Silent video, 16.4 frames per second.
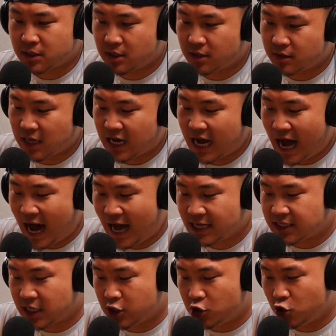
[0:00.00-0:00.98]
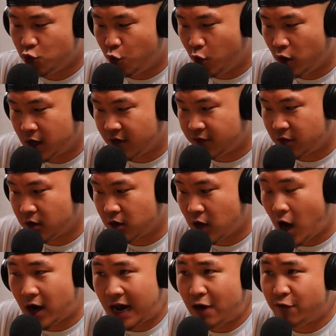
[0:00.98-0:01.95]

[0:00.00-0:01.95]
the guys that you would have gone out